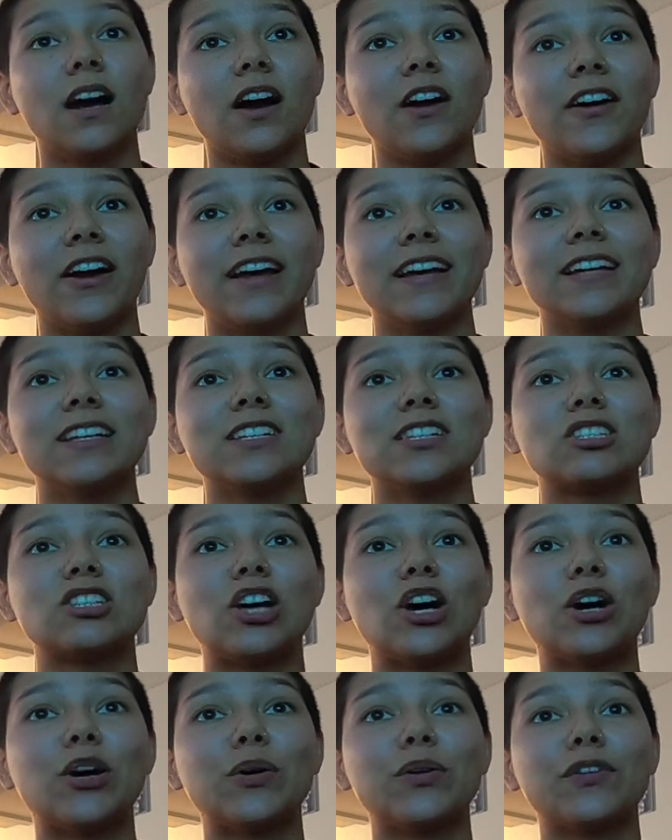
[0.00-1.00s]
Alright,
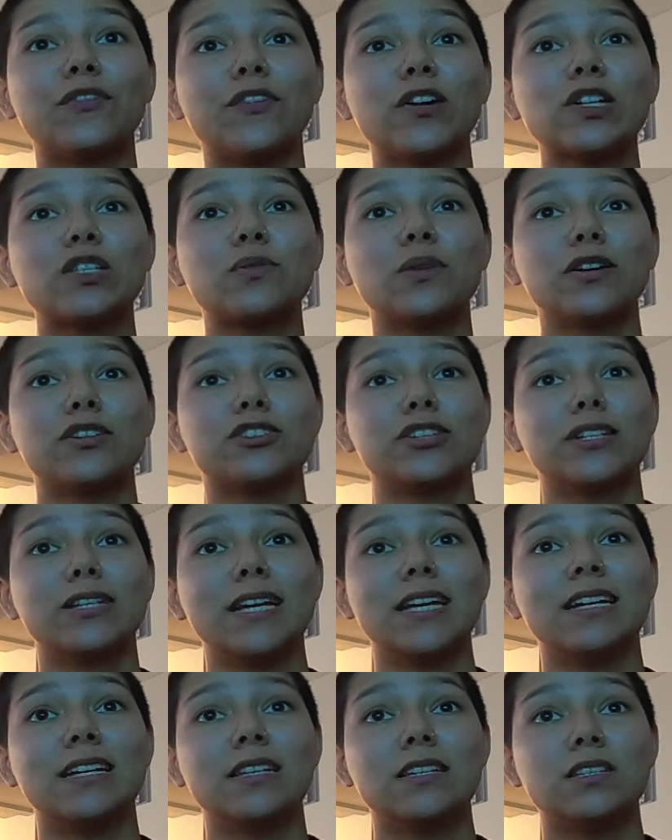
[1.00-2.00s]
so the first question
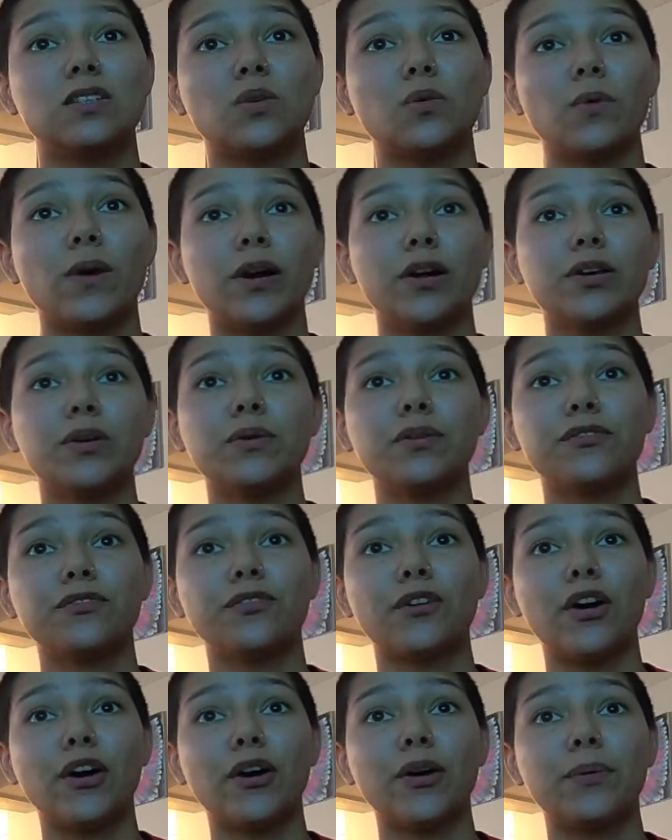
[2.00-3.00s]
is where you are
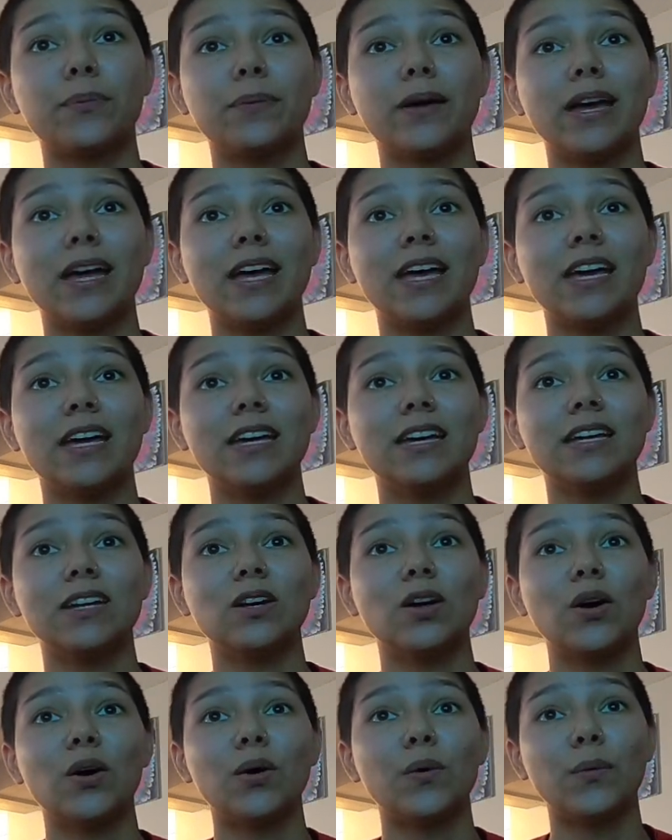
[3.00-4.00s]
from
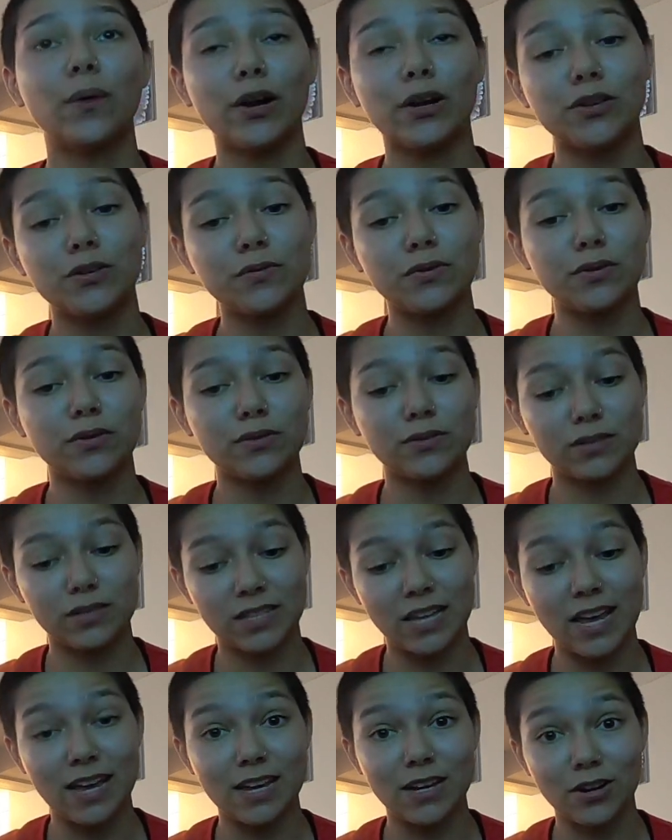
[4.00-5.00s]
and where you
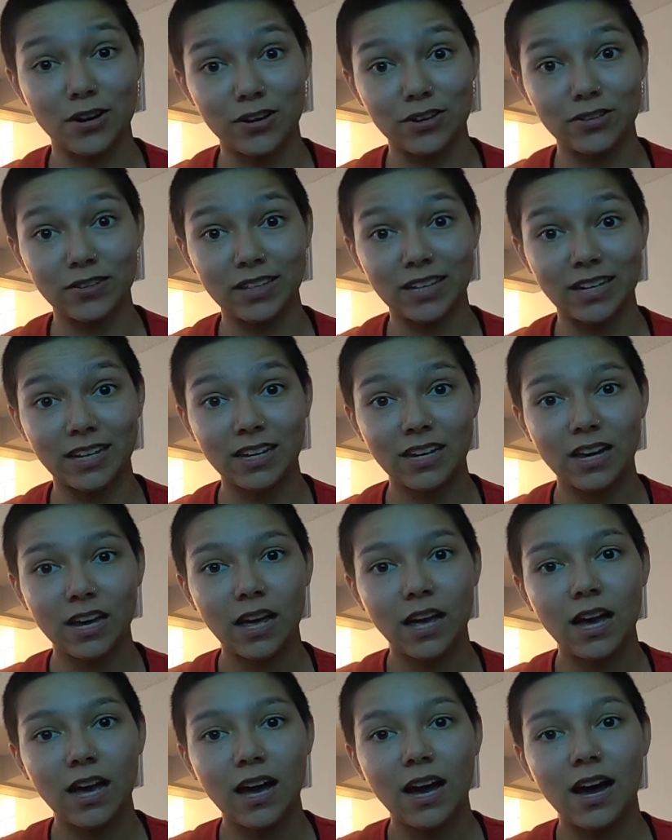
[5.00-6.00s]
stay currently.
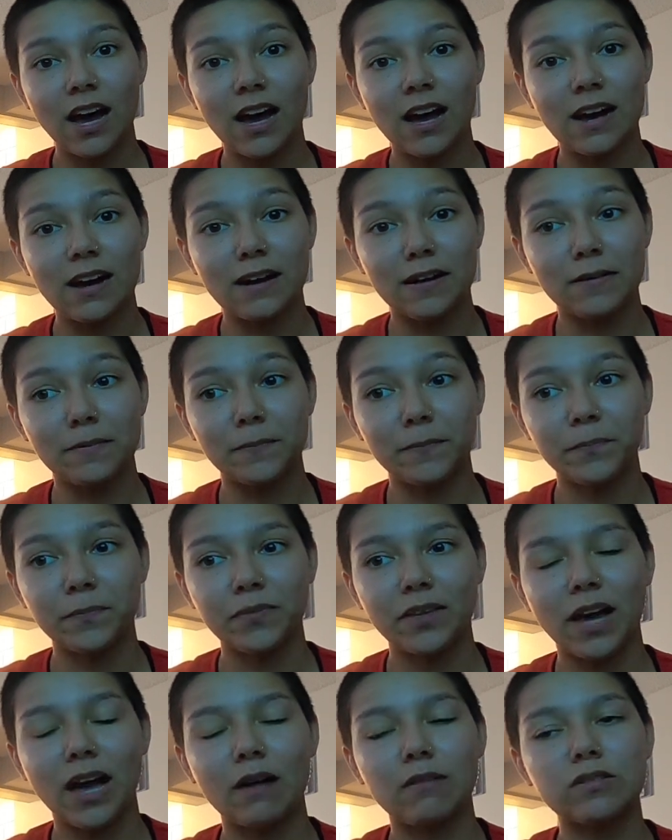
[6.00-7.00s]

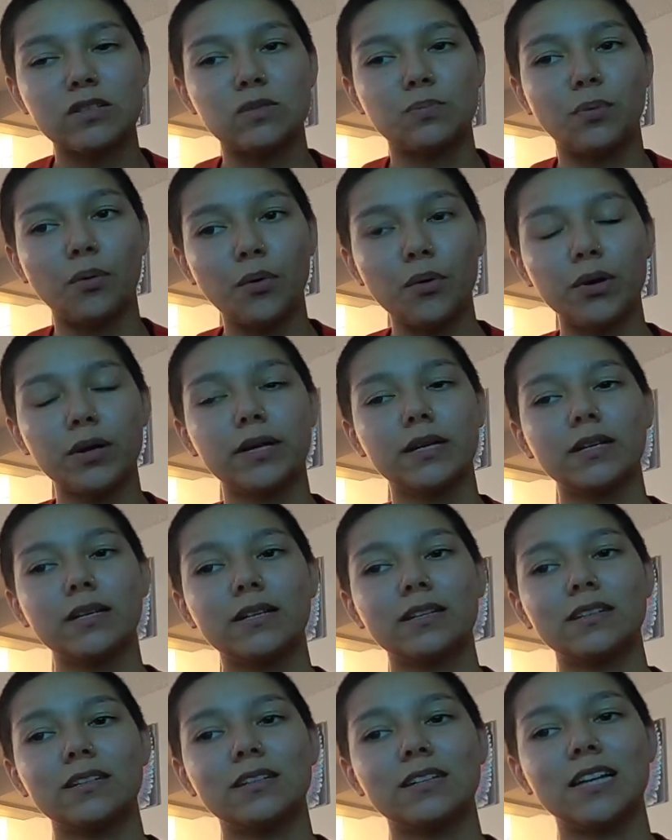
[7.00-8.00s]
I was
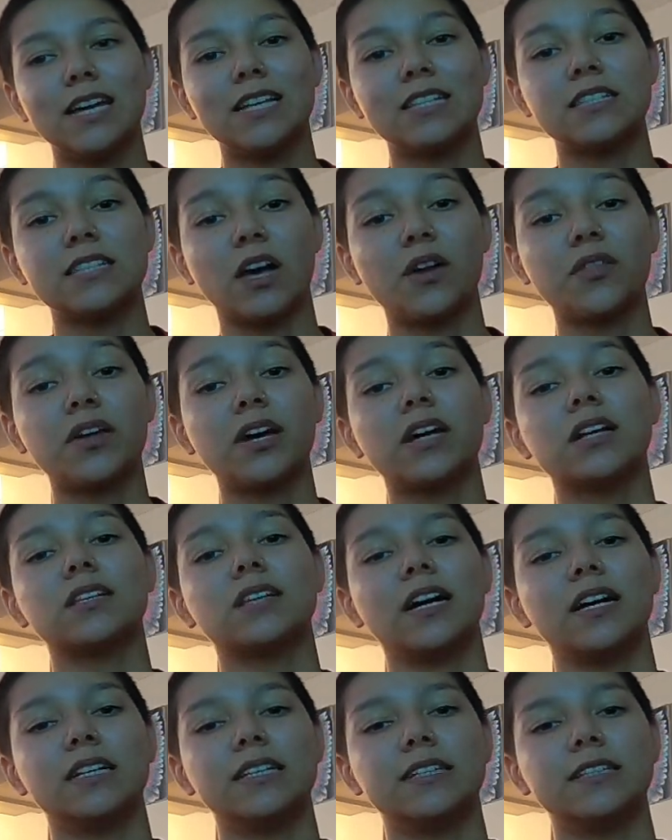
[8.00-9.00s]
born in South
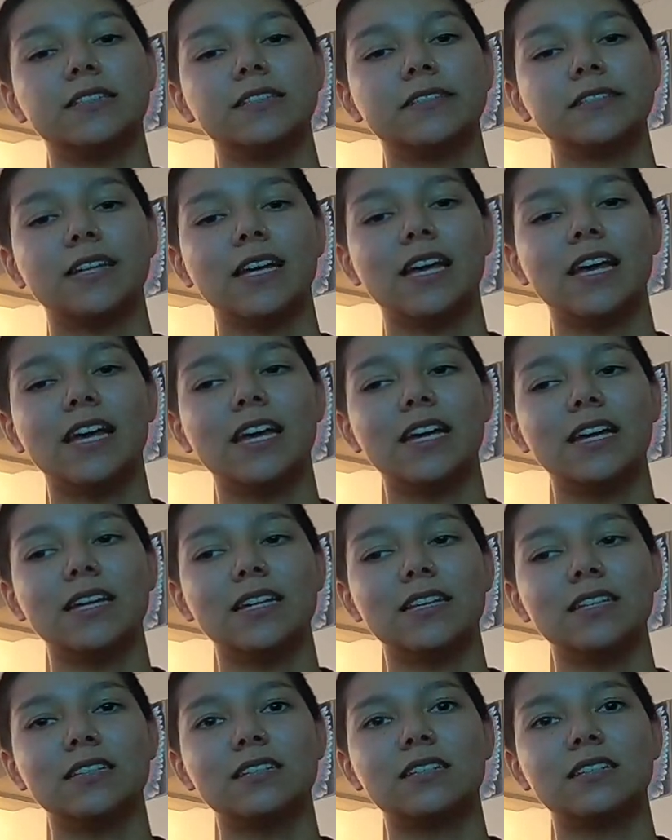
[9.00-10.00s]
Carolina
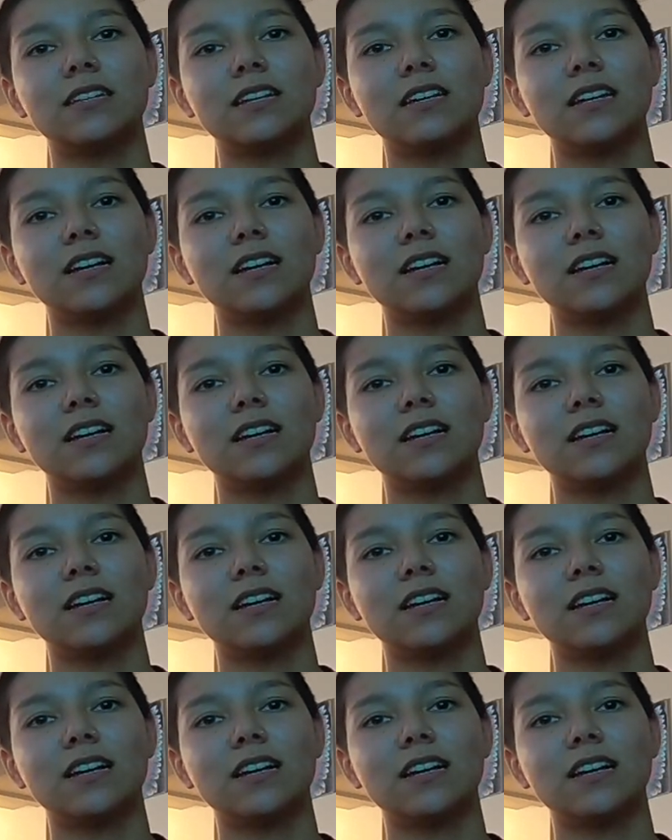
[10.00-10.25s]
and